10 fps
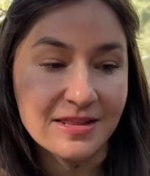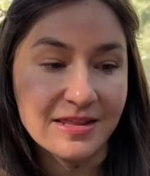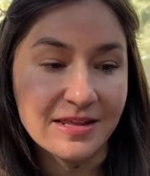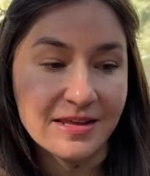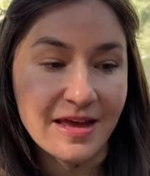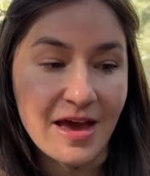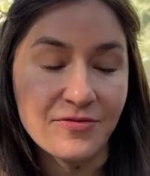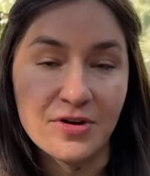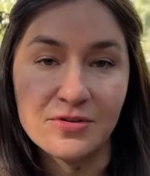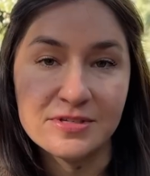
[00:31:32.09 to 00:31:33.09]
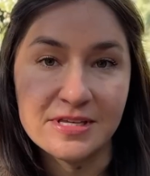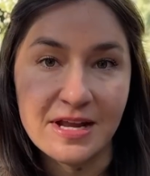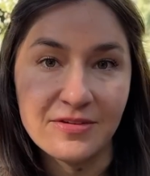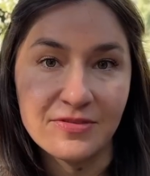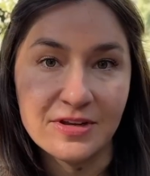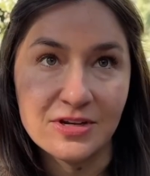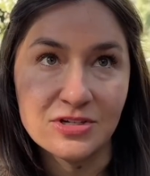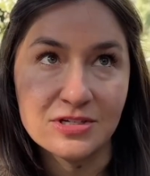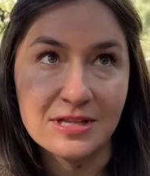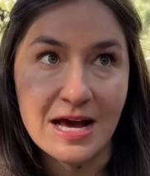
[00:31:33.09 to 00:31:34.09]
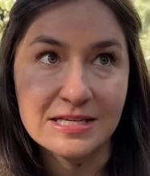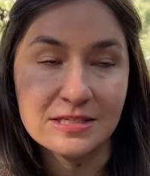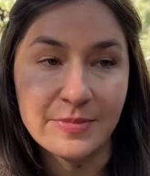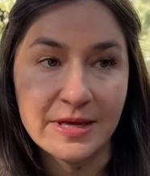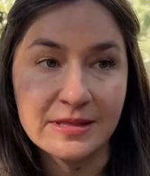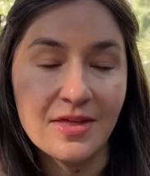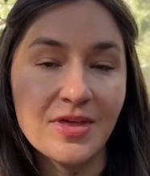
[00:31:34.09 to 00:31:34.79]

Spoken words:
the FOs that I finished last month.